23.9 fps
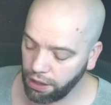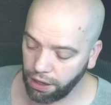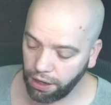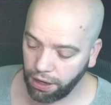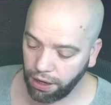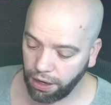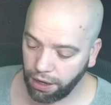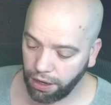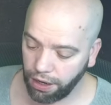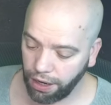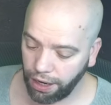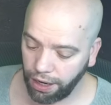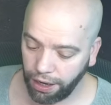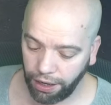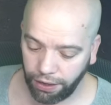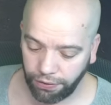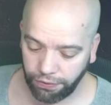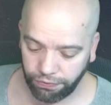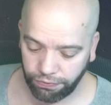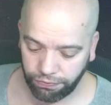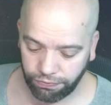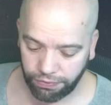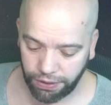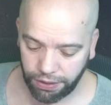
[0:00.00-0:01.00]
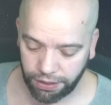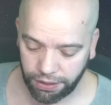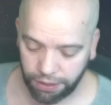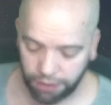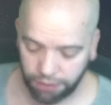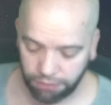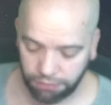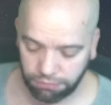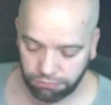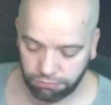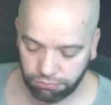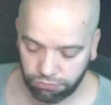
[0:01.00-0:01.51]
And there you
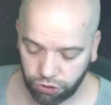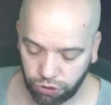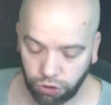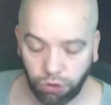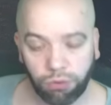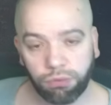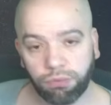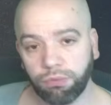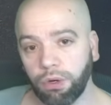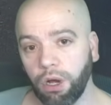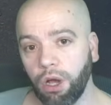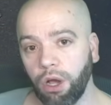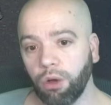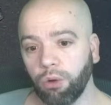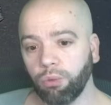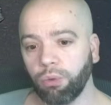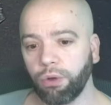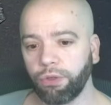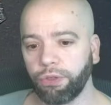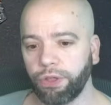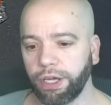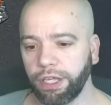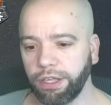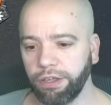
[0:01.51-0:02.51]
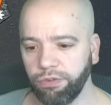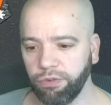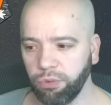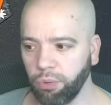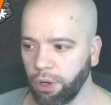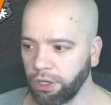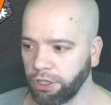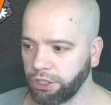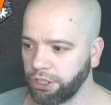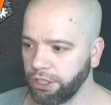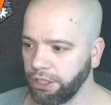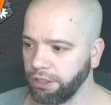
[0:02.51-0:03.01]
go. Cool. Well, thank you for
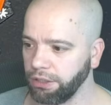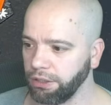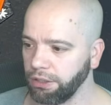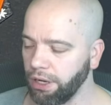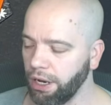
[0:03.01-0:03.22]
watching.